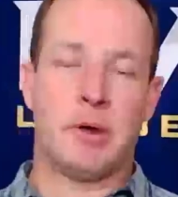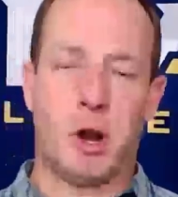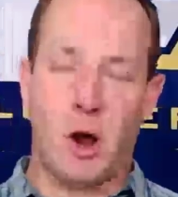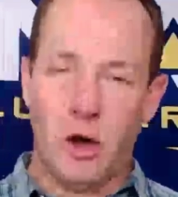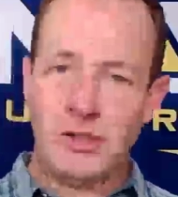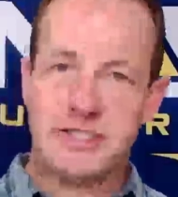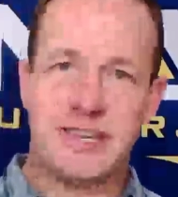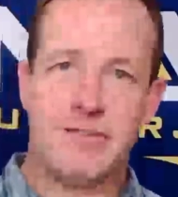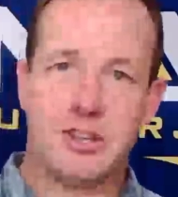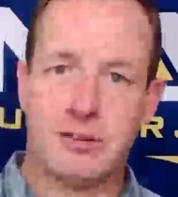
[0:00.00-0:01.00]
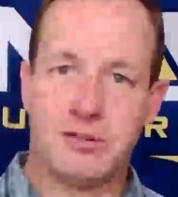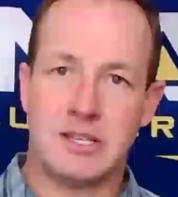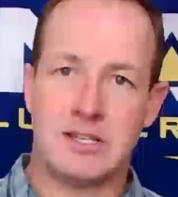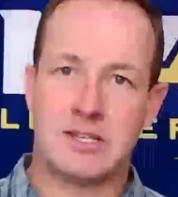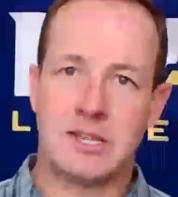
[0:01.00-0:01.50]
But all 7 of
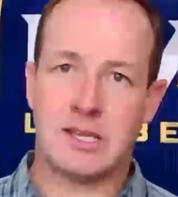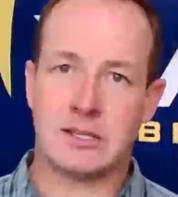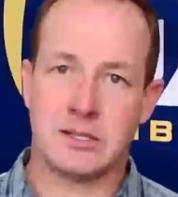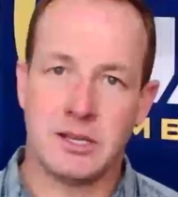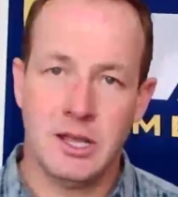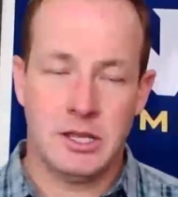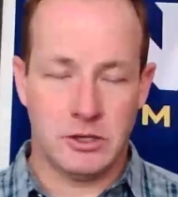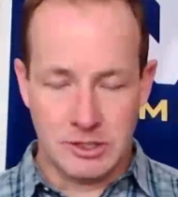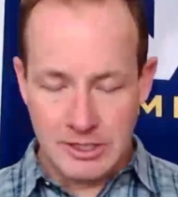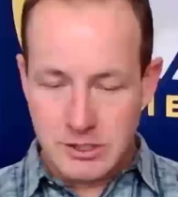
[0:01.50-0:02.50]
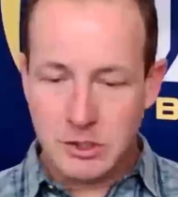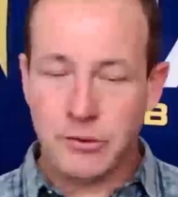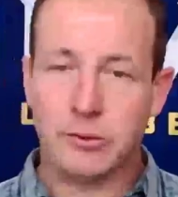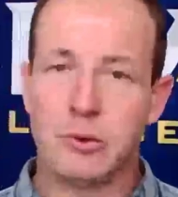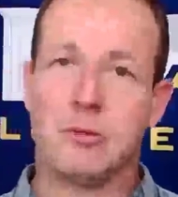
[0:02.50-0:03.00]
these things, you need to
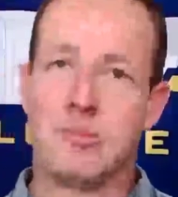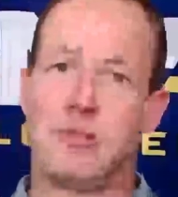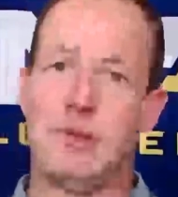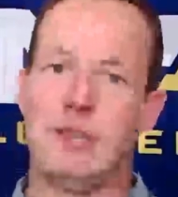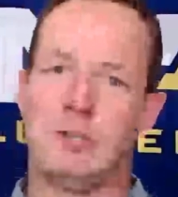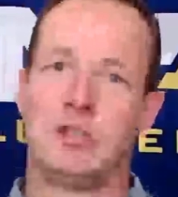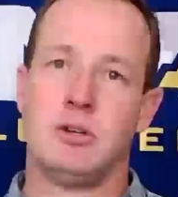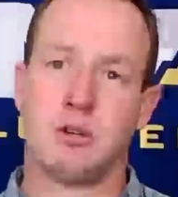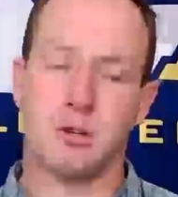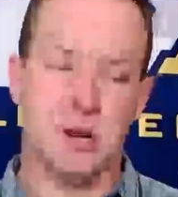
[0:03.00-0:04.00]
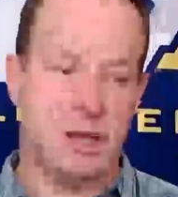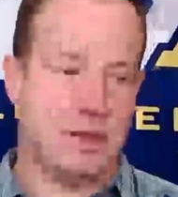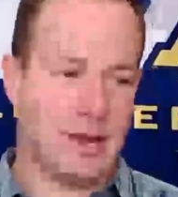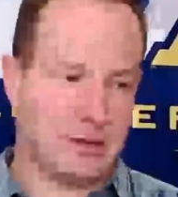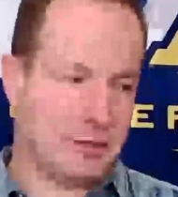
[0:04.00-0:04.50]
go through them and make sure
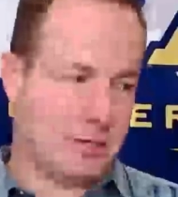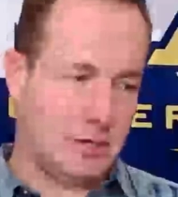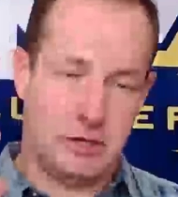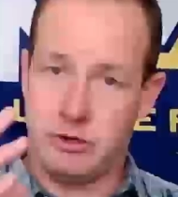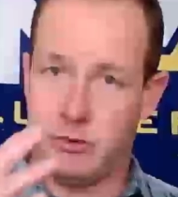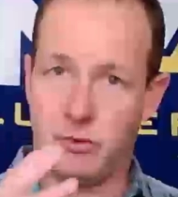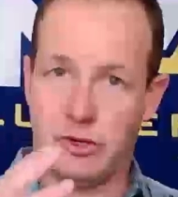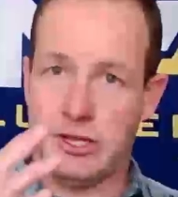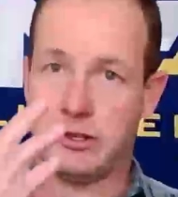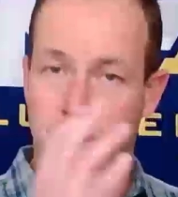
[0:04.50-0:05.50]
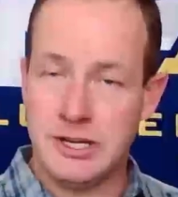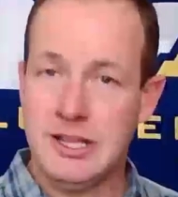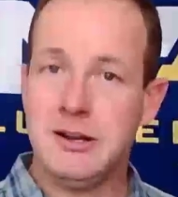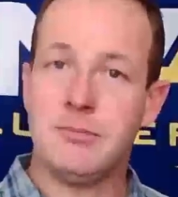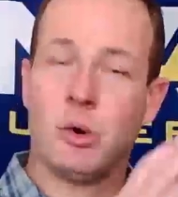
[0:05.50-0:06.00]
that you either
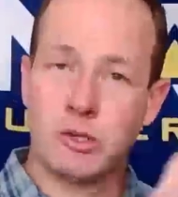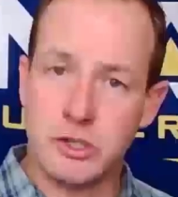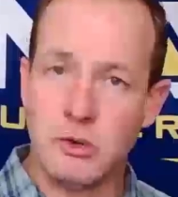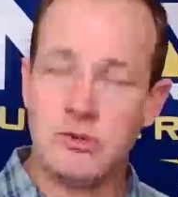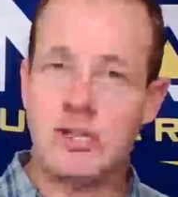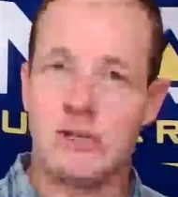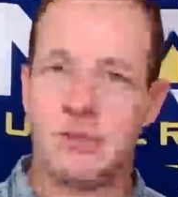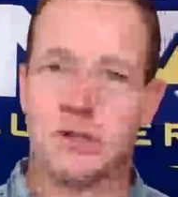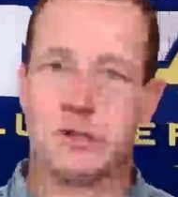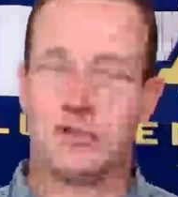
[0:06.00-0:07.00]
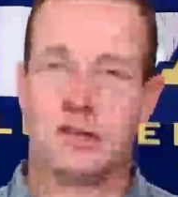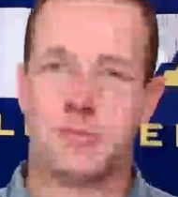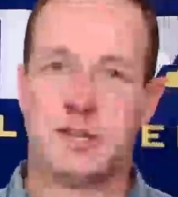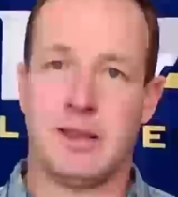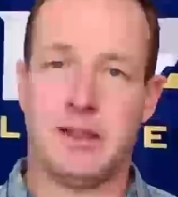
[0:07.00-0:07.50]
need them or don't need them on your
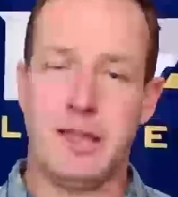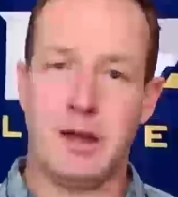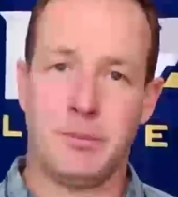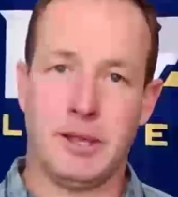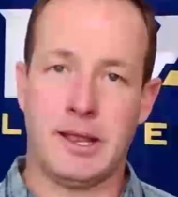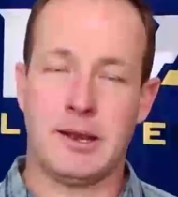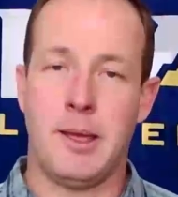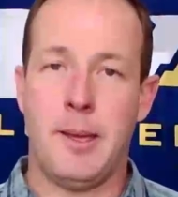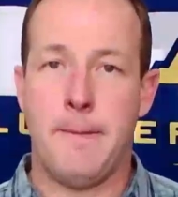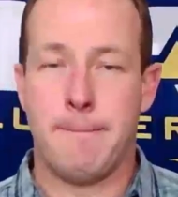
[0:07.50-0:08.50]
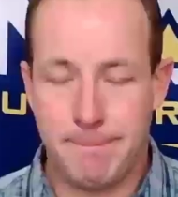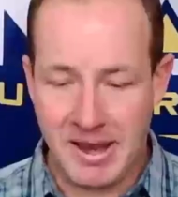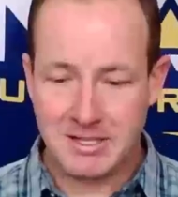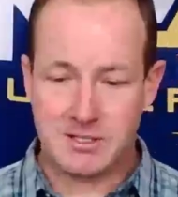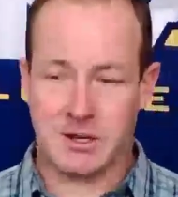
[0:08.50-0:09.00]
job site layout plan
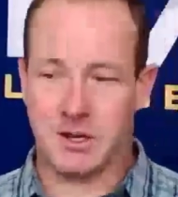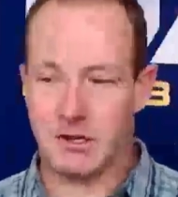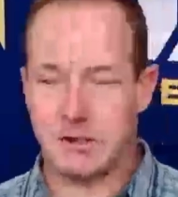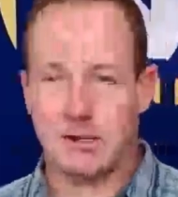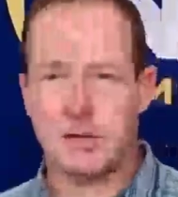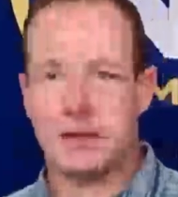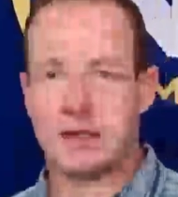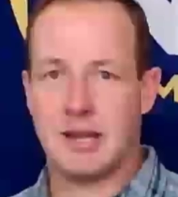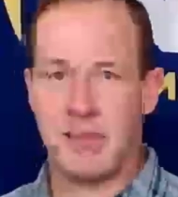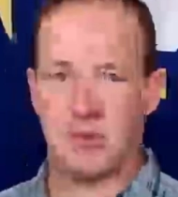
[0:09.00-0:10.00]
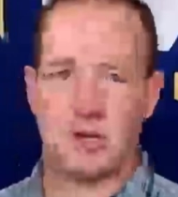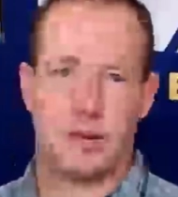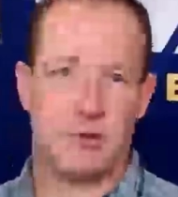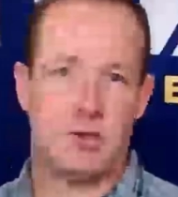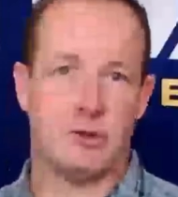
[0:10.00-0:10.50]
based on the type of
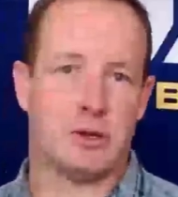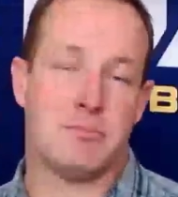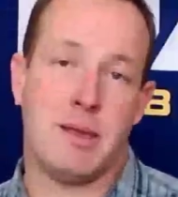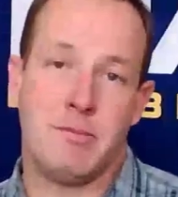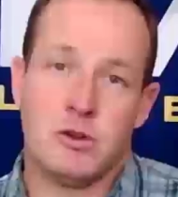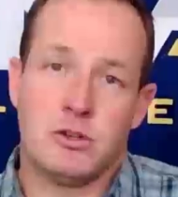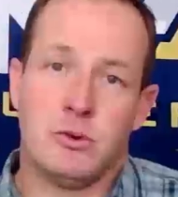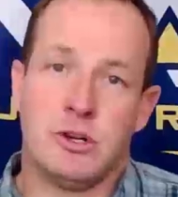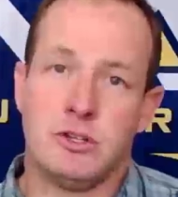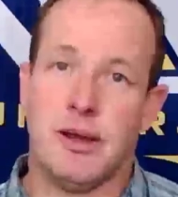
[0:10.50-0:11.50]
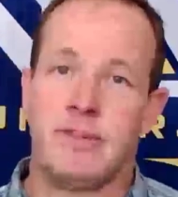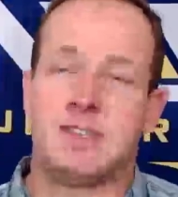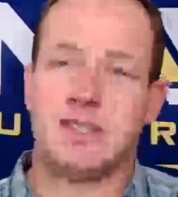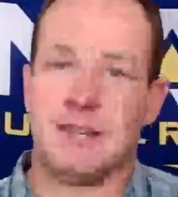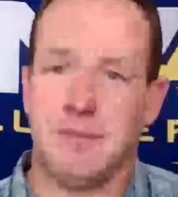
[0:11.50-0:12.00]
job you're doing. Maybe you're doing a job
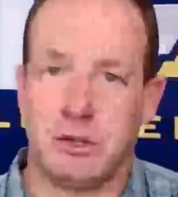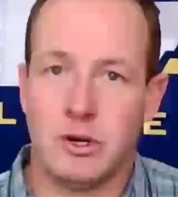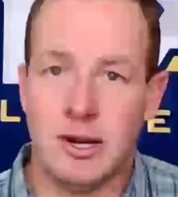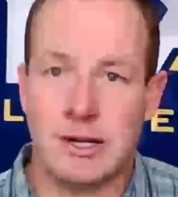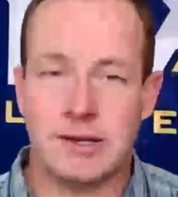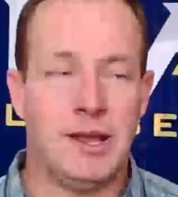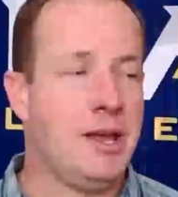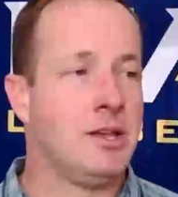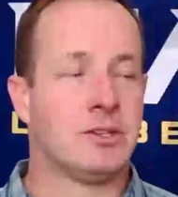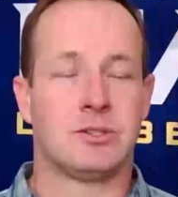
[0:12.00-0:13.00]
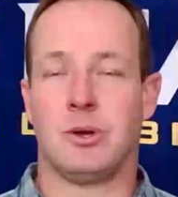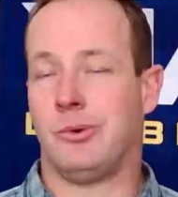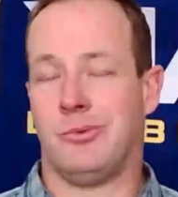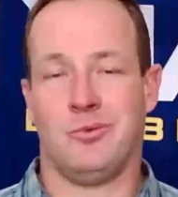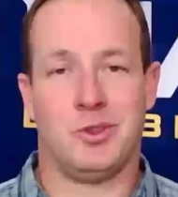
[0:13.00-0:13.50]
that doesn't have a crane,
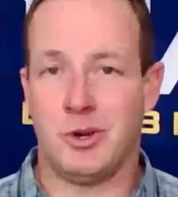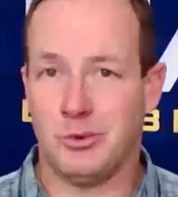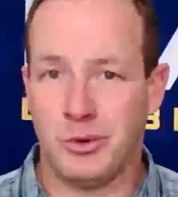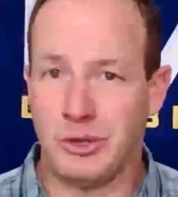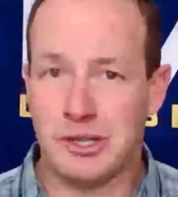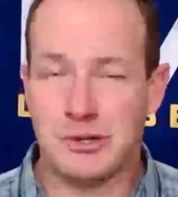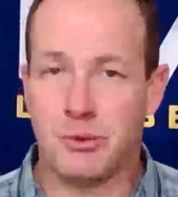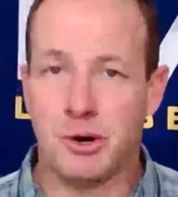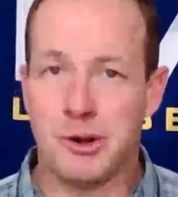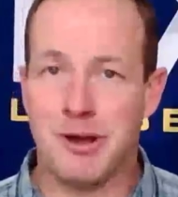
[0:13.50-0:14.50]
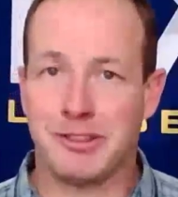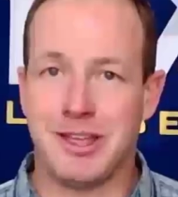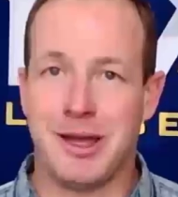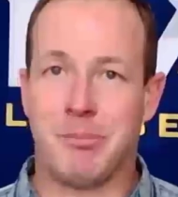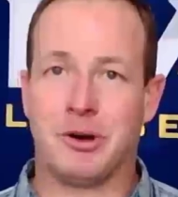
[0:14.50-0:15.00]
so you don't really need to worry
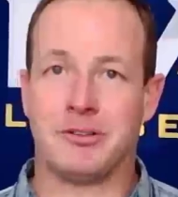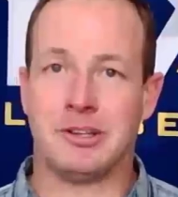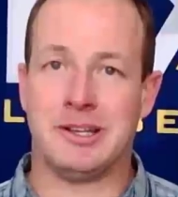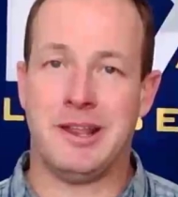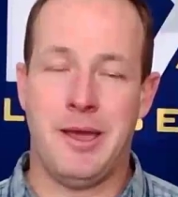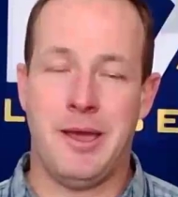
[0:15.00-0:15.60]
about that part of it.